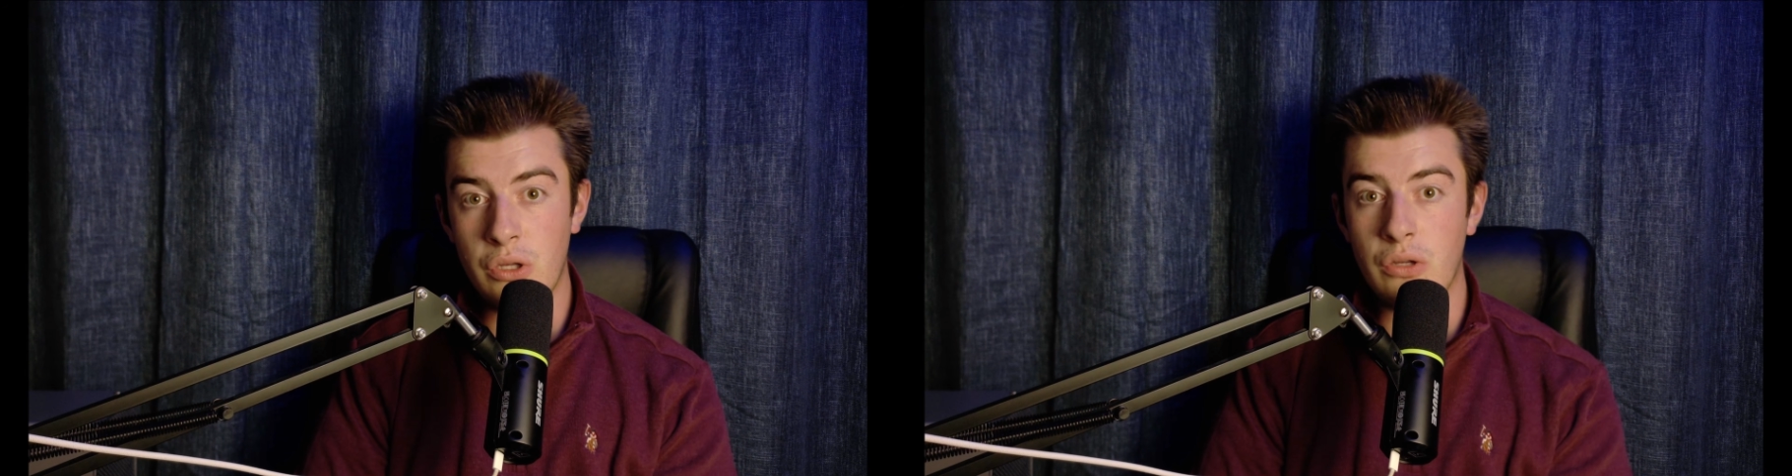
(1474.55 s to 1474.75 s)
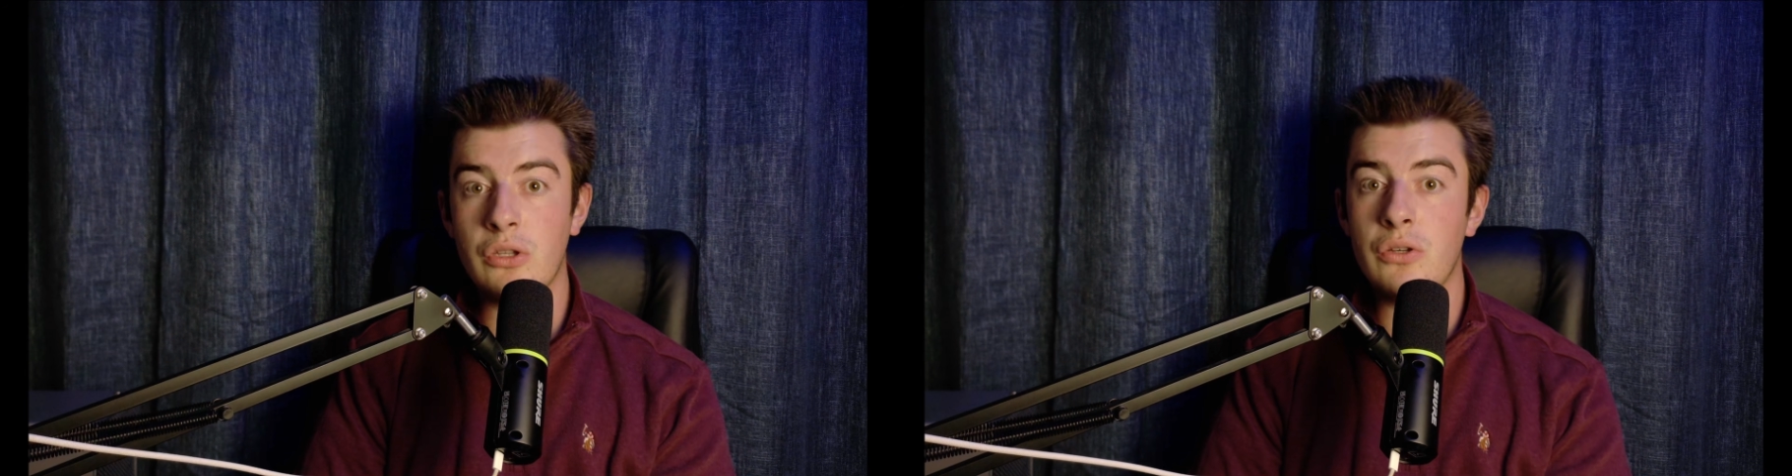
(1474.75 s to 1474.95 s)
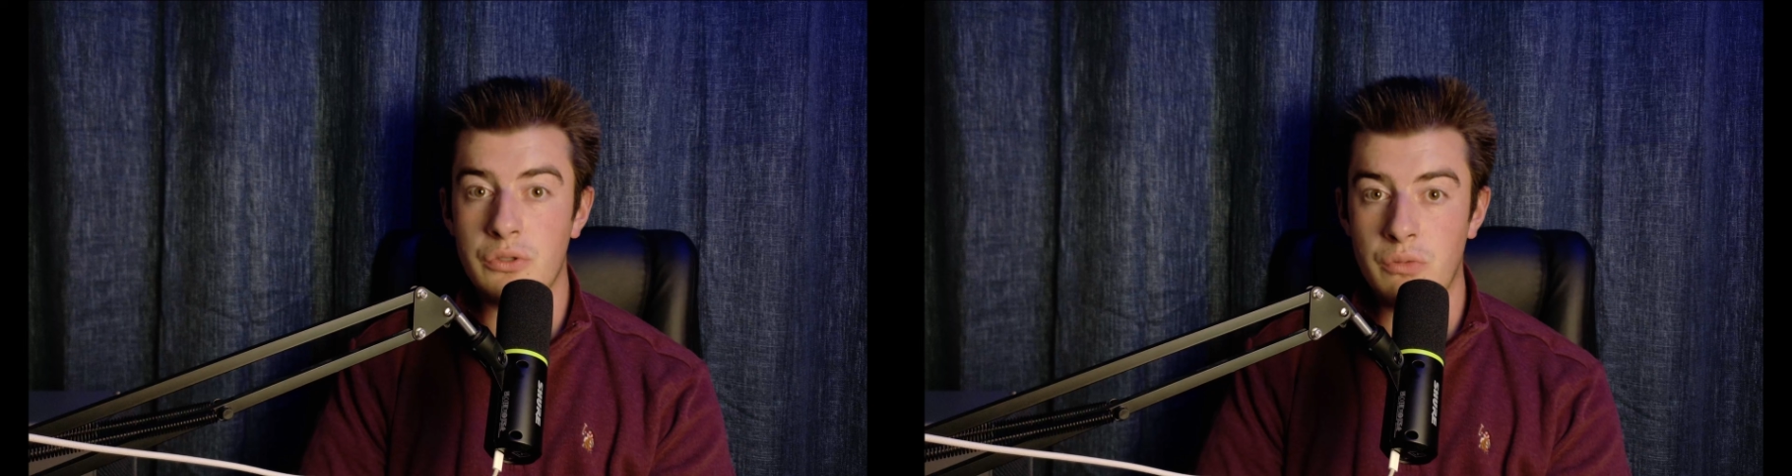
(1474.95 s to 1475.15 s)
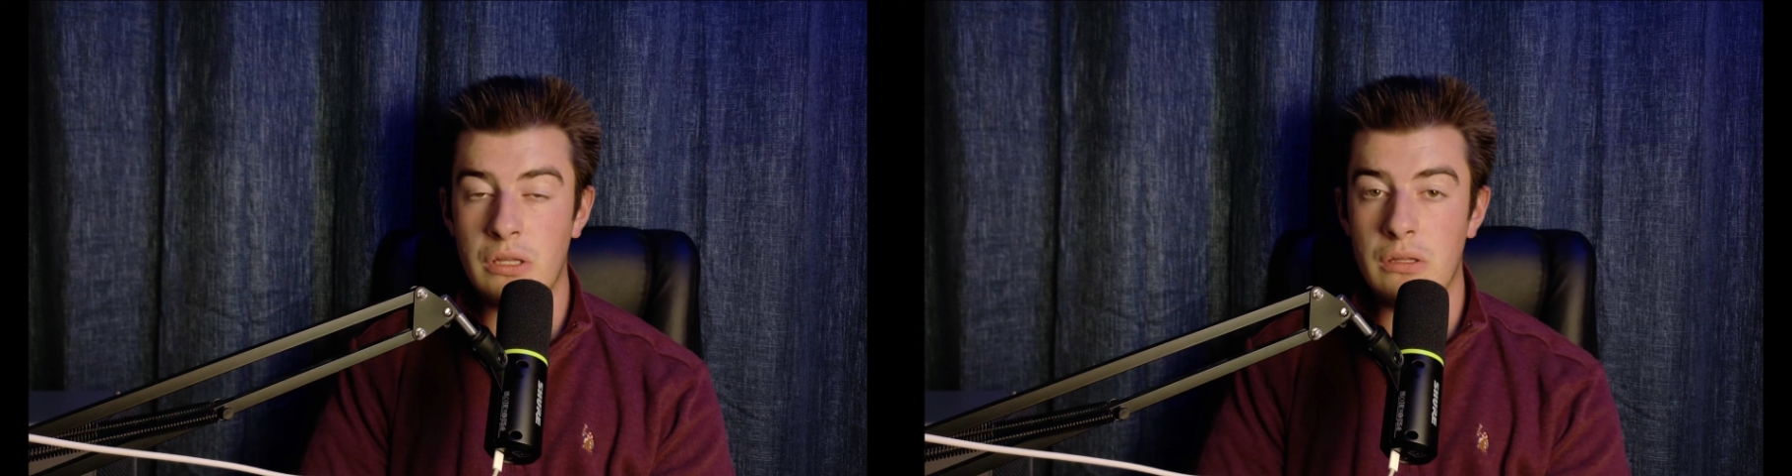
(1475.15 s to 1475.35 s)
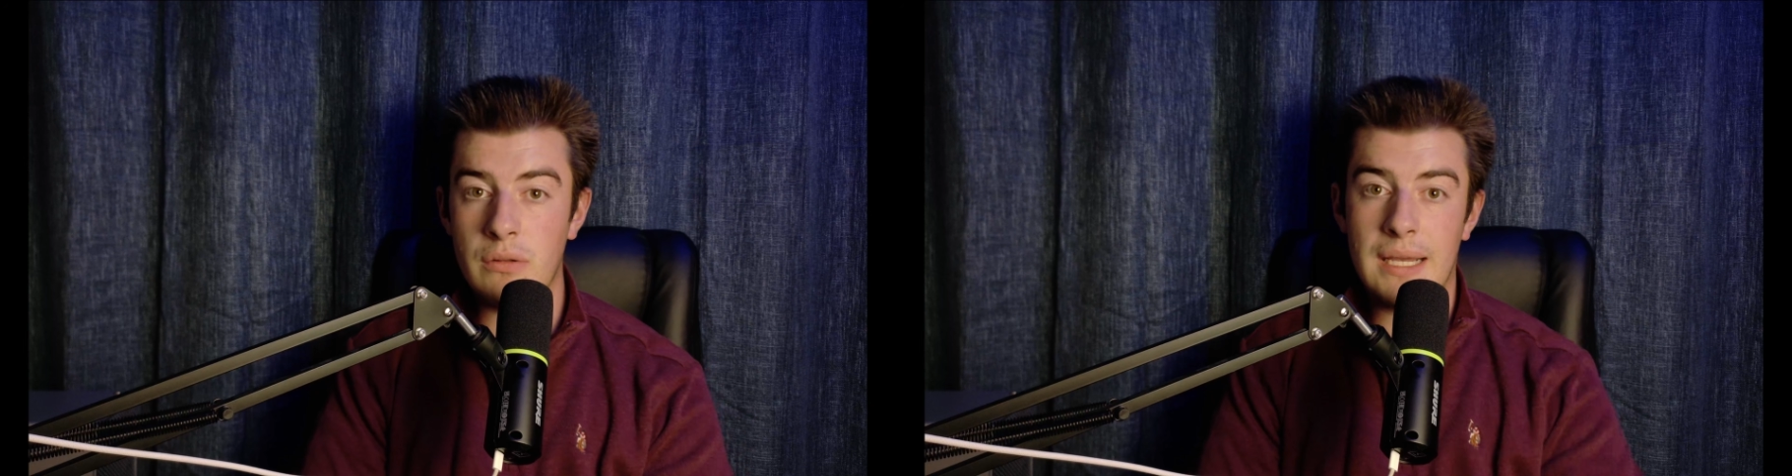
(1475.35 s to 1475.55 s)
can use
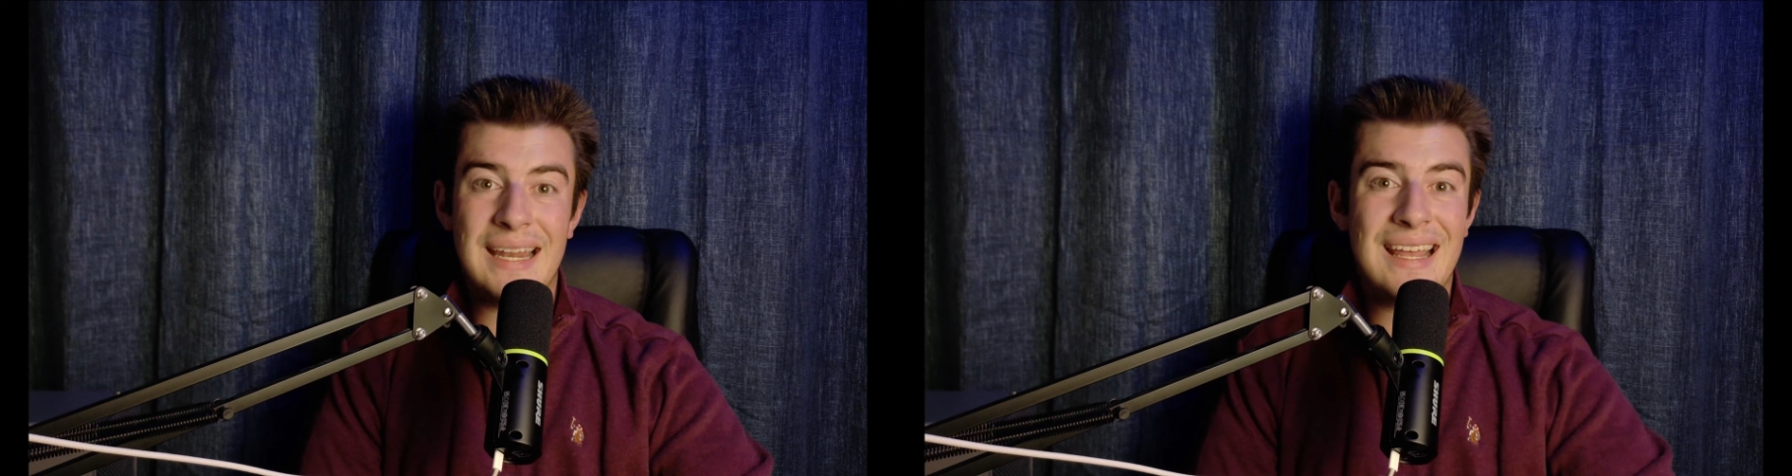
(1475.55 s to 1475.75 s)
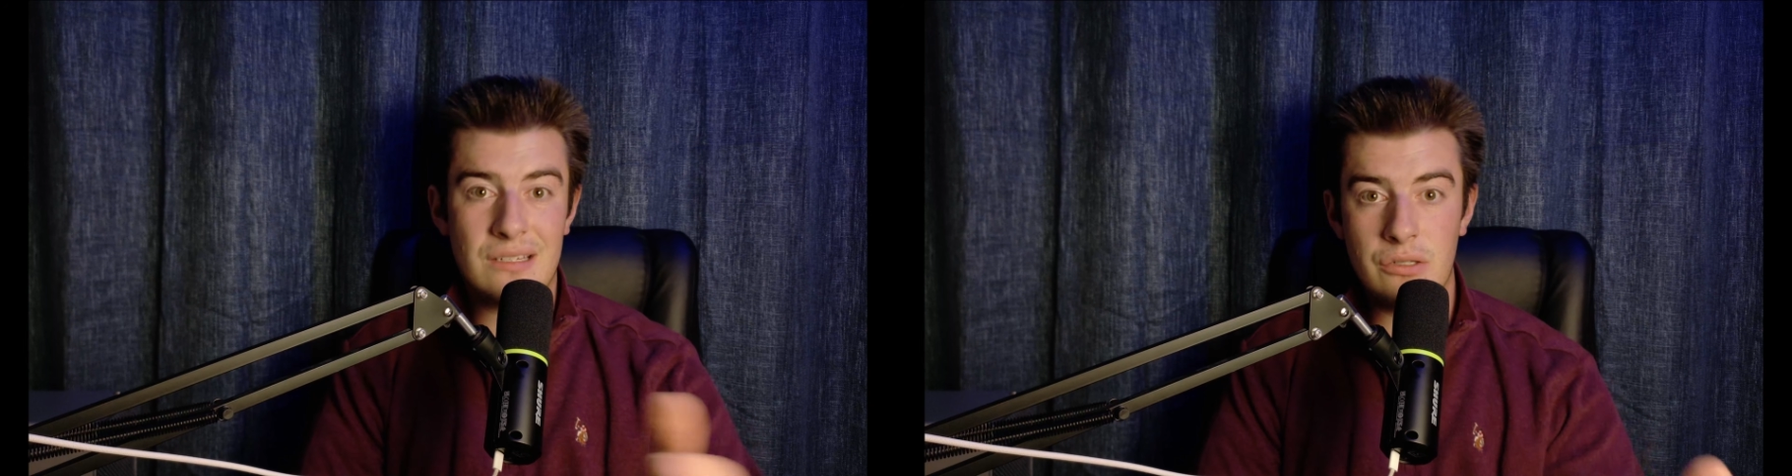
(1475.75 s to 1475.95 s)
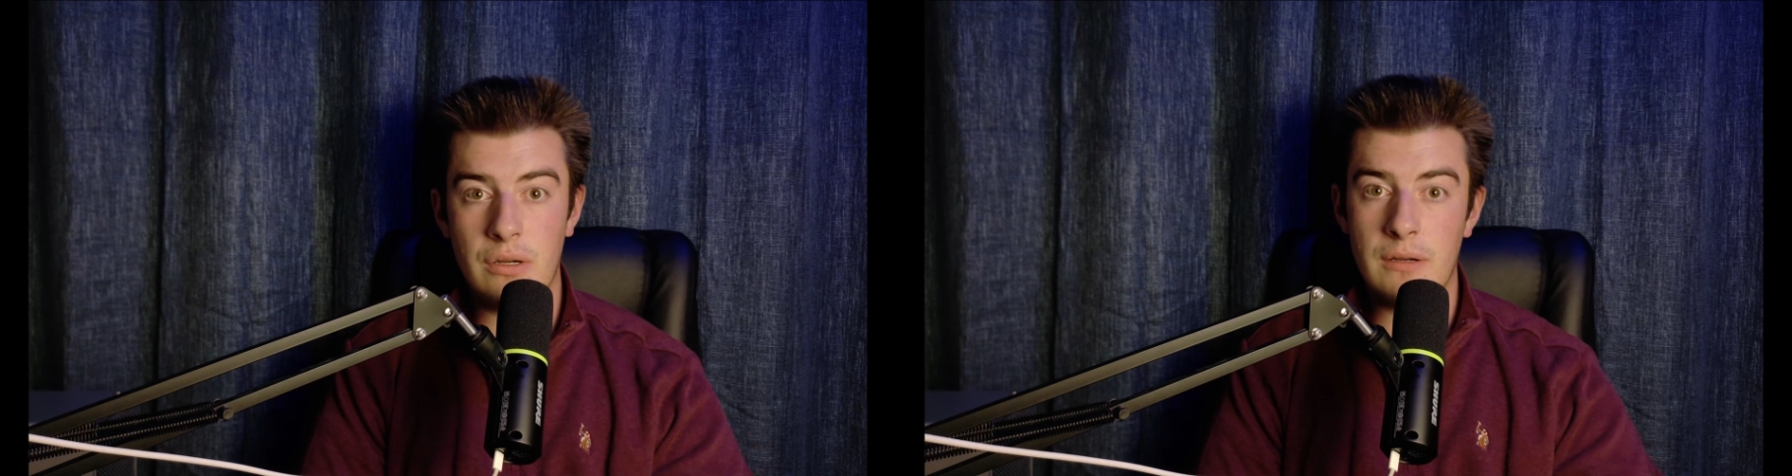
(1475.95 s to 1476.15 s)
with you that connects to it.